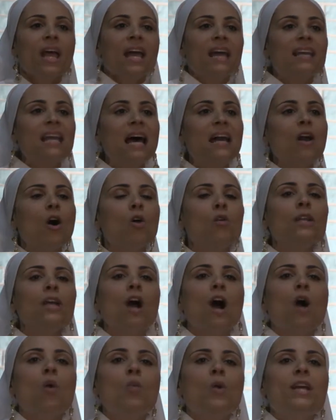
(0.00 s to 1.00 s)
And not only
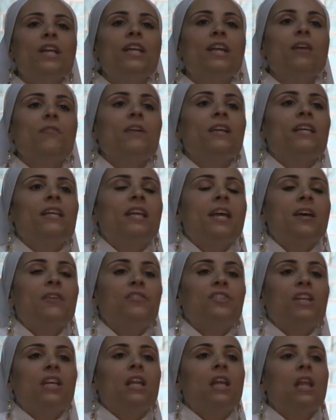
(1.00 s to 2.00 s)
are we giving
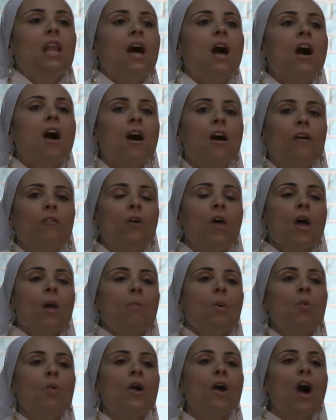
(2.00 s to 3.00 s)
gifts and love,
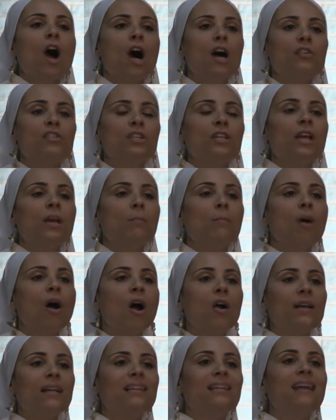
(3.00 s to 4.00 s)
but we're also
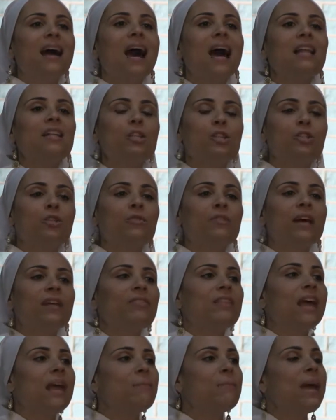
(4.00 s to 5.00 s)
imparting knowledge so
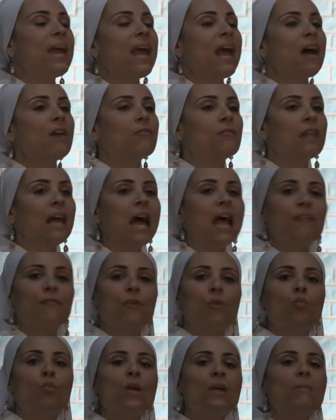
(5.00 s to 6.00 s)
that they may have life
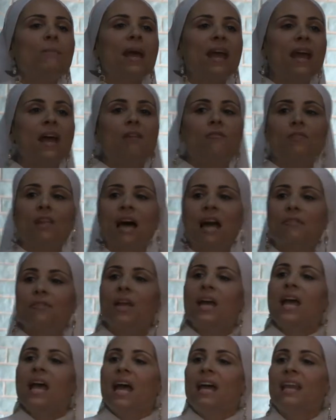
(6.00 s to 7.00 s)
and we may have
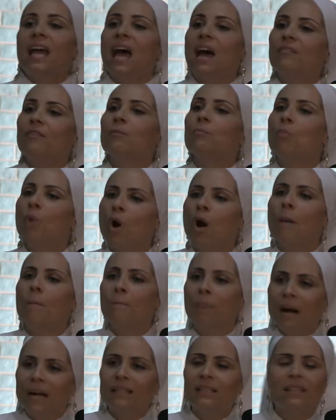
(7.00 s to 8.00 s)
life and have it more
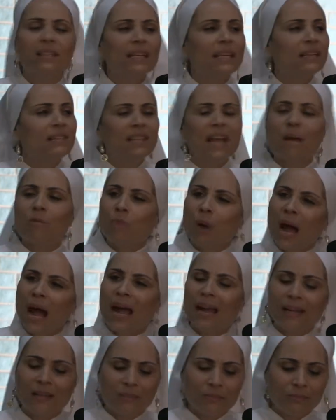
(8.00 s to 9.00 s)
abundantly. Is that right?